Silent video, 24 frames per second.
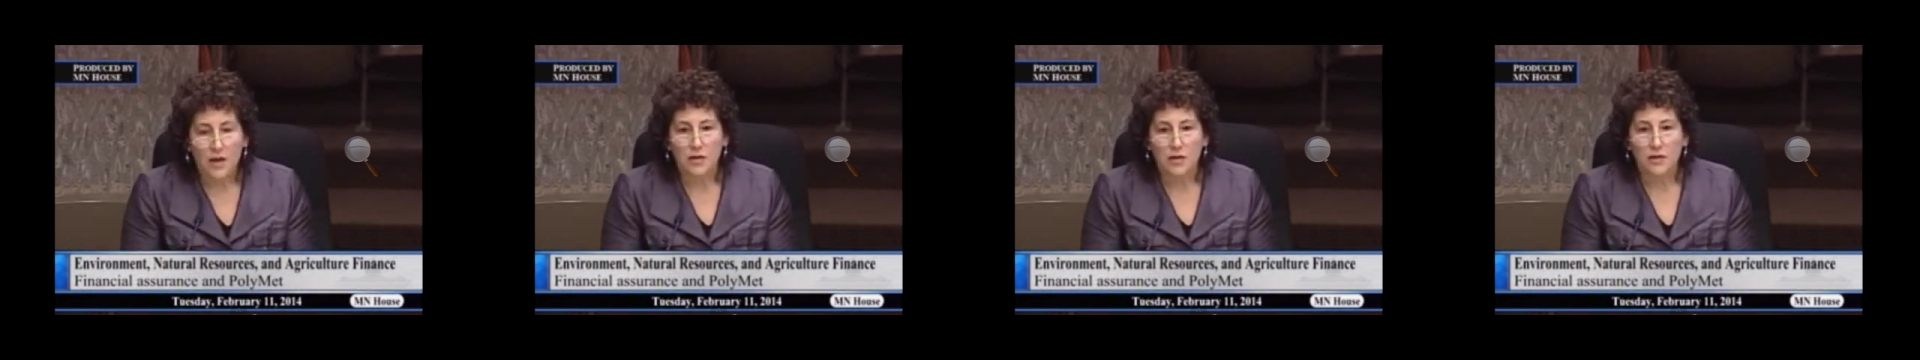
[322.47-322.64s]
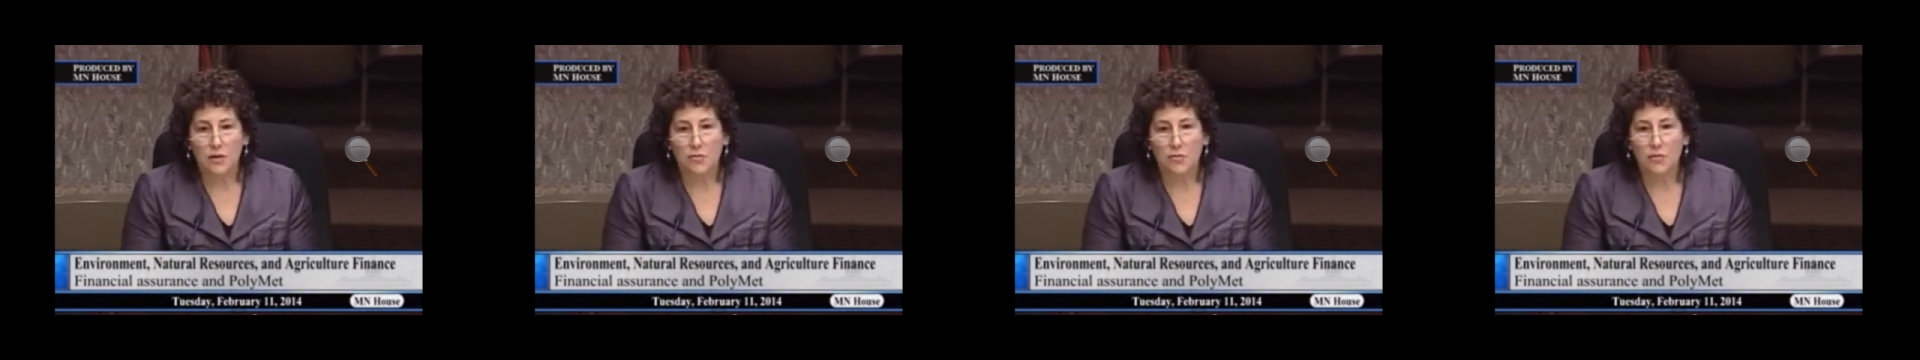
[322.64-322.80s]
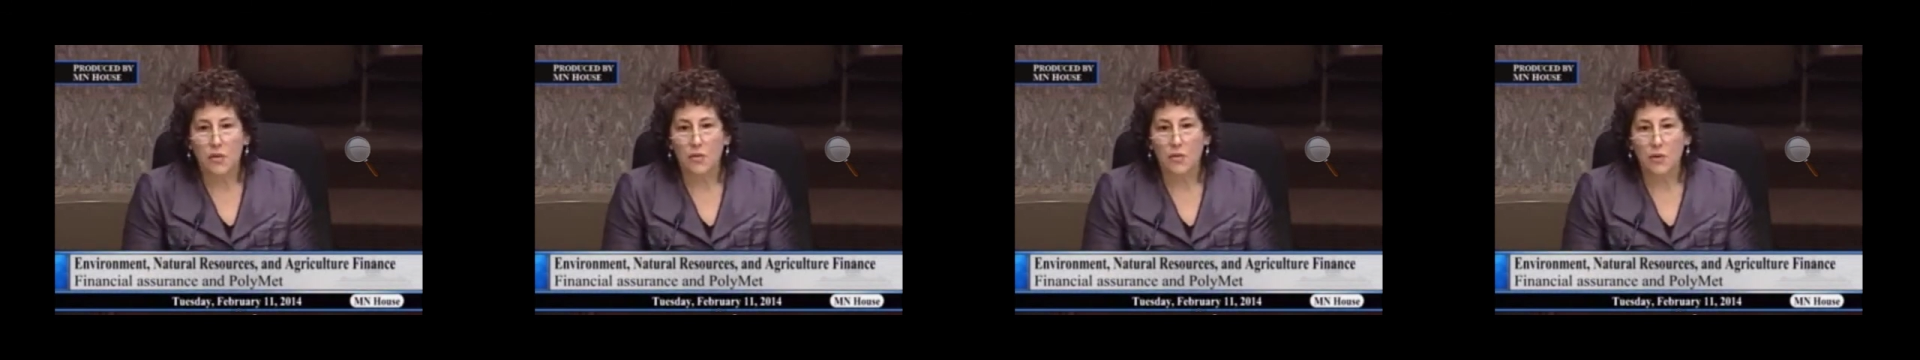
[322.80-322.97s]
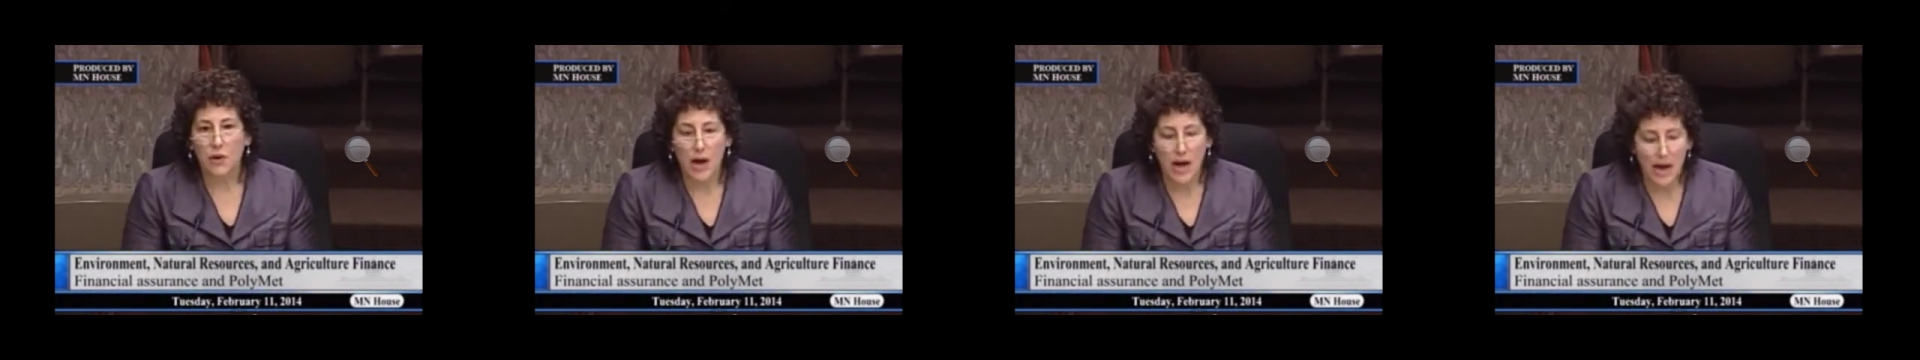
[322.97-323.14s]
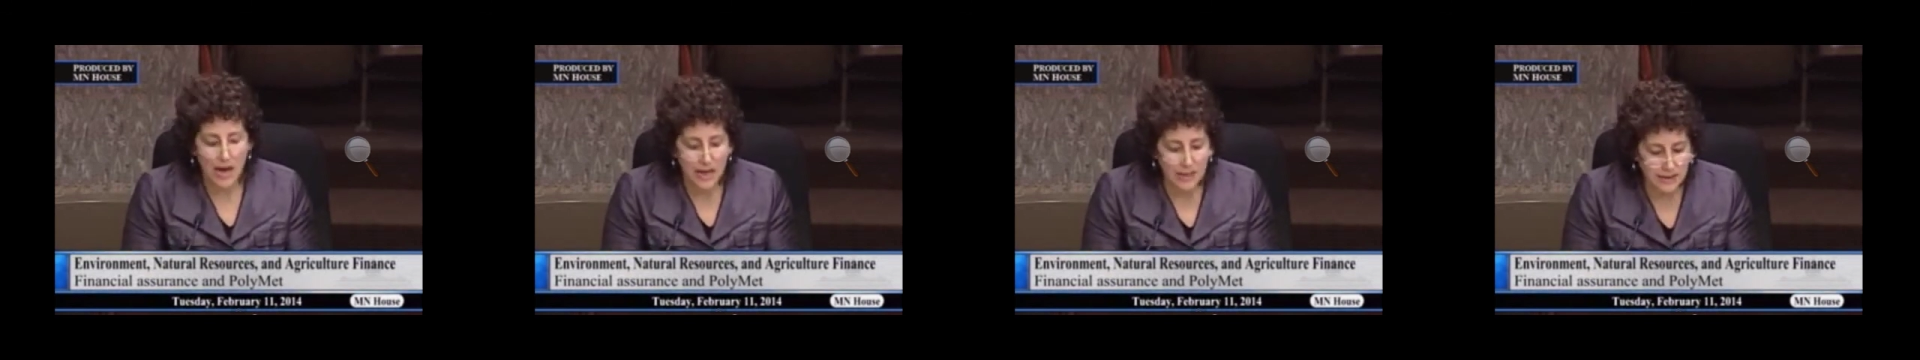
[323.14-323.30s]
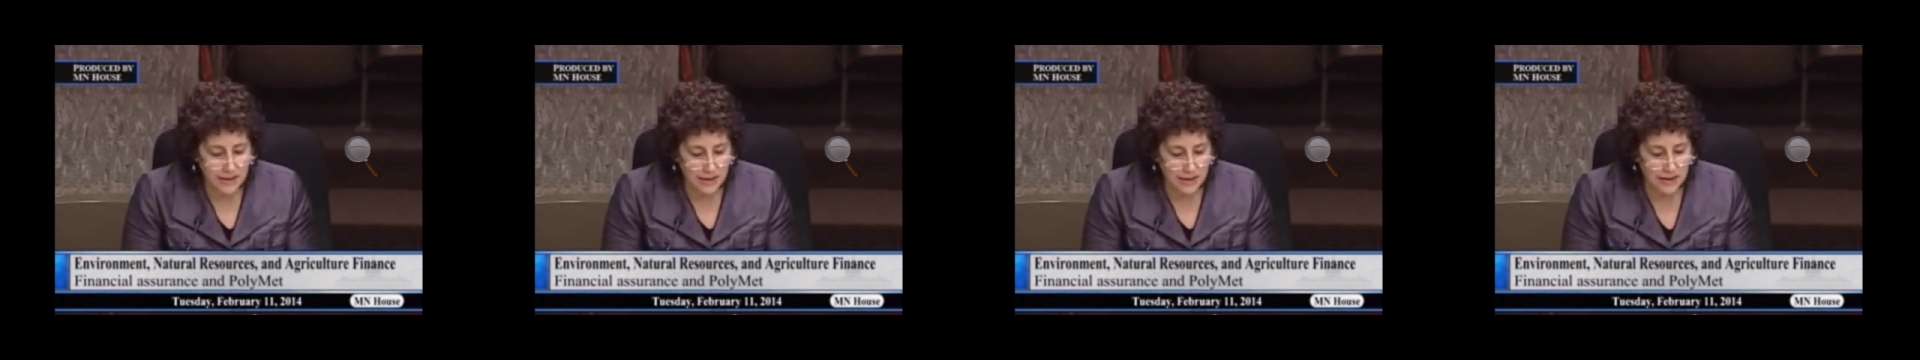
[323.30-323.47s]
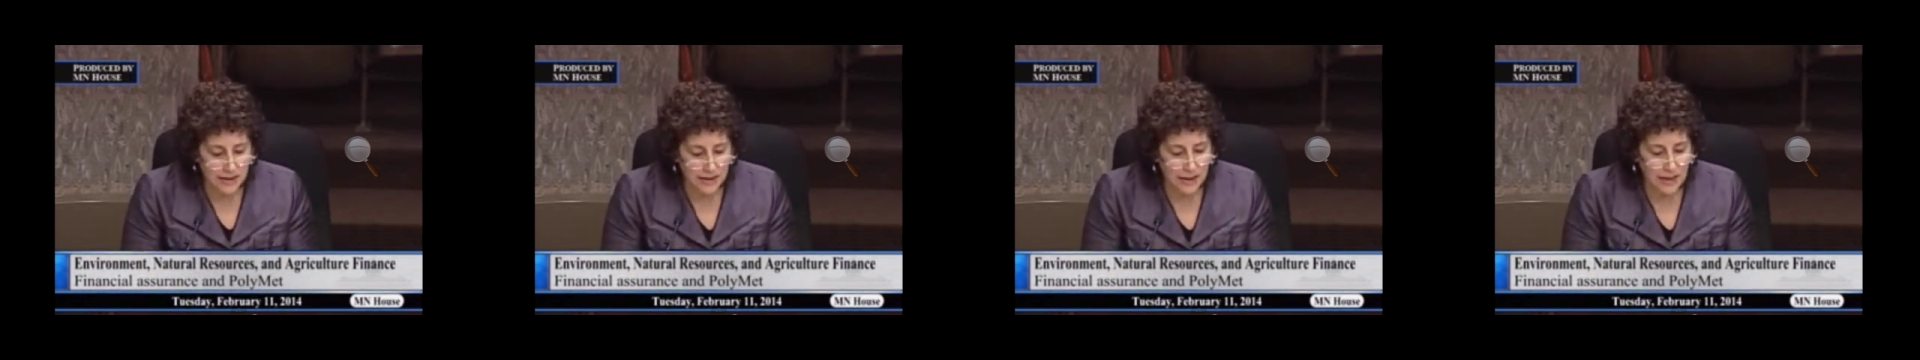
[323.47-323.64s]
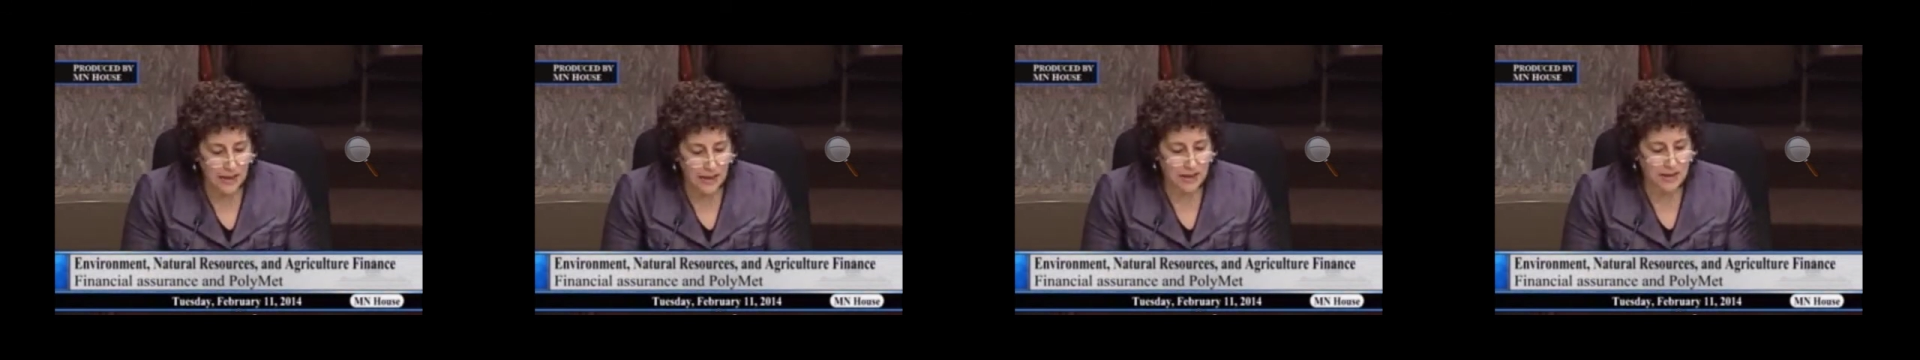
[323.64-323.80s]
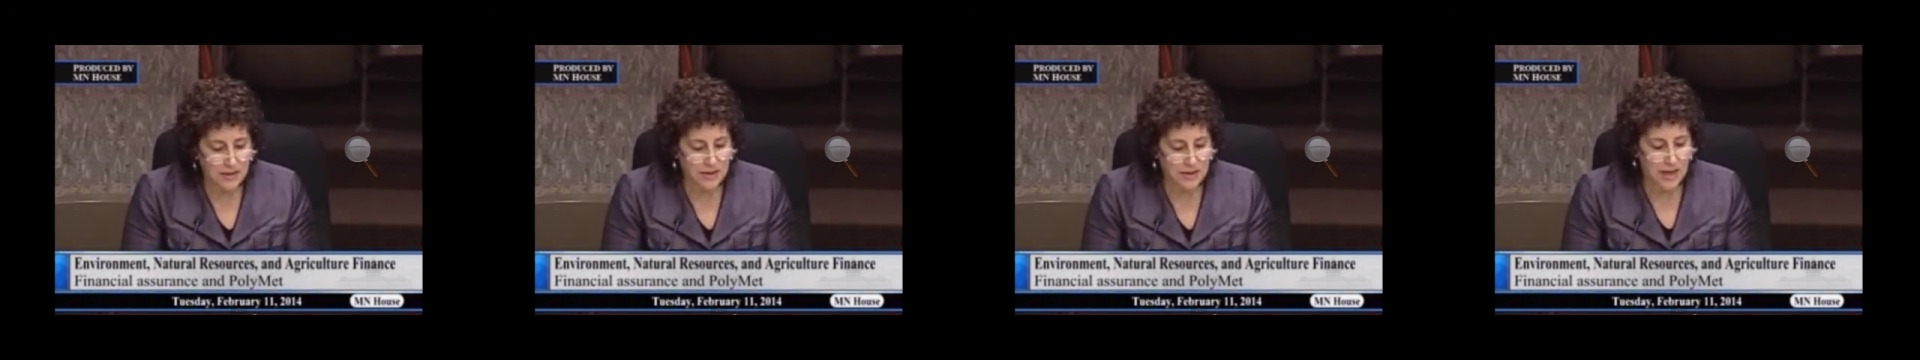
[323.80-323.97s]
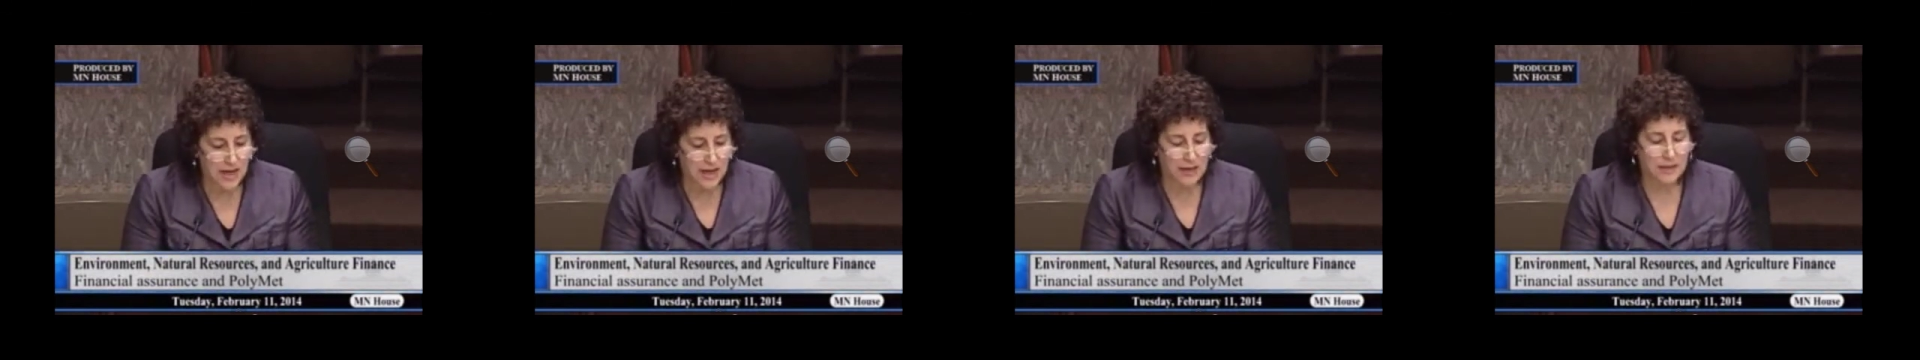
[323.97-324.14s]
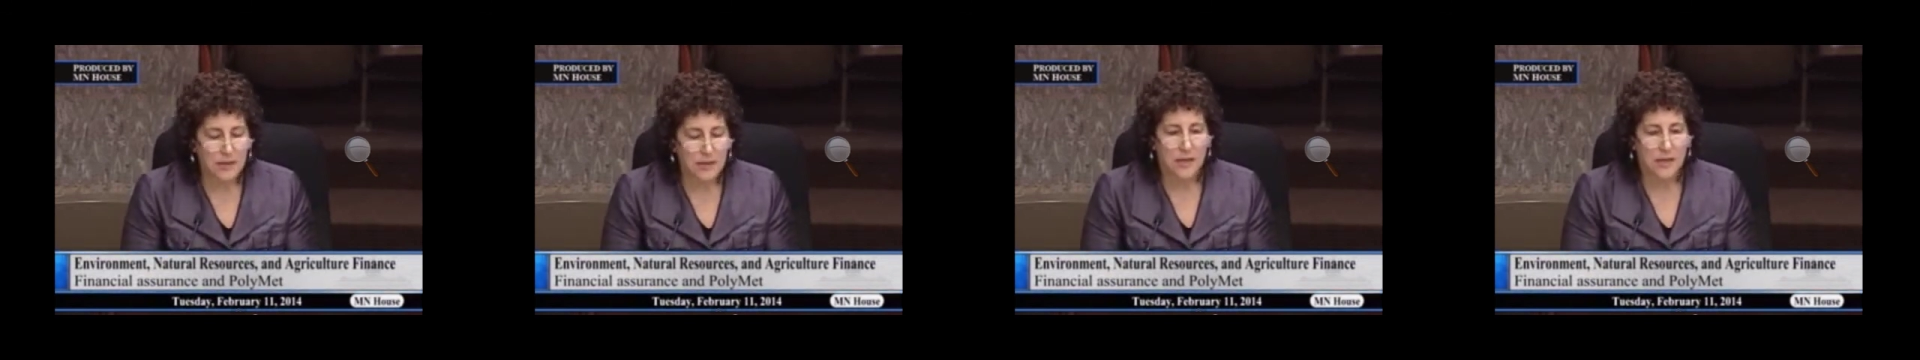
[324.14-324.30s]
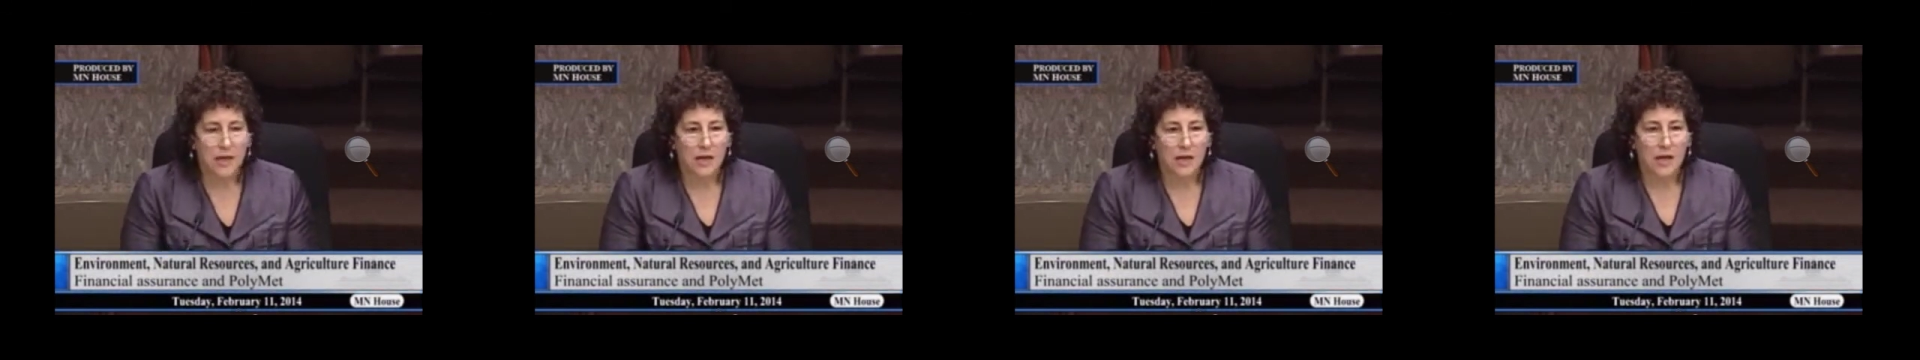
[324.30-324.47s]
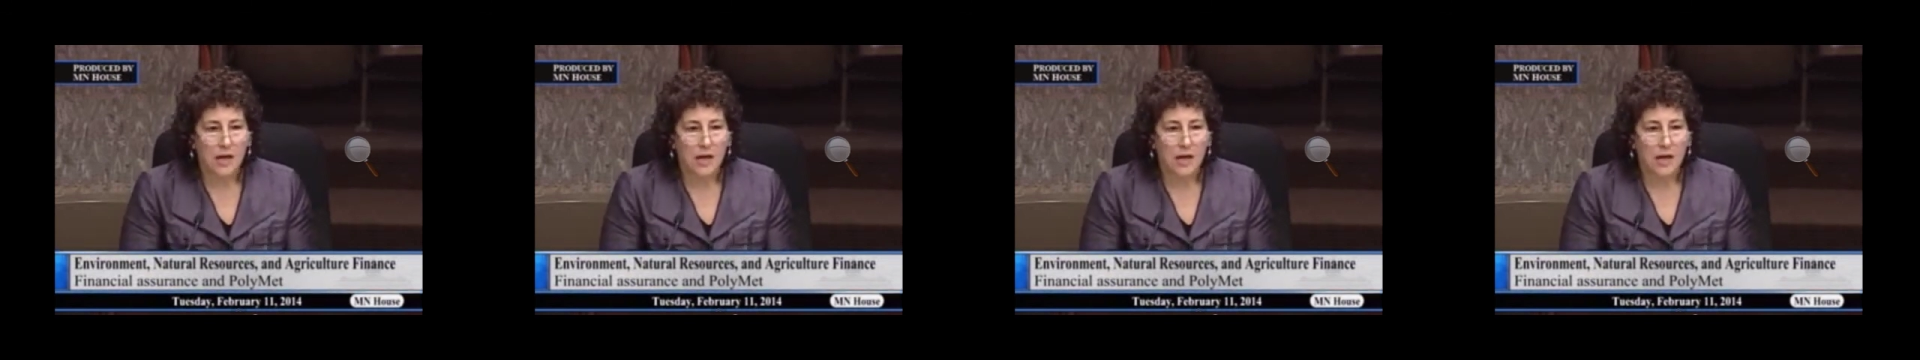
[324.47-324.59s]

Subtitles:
So what we're asking is that,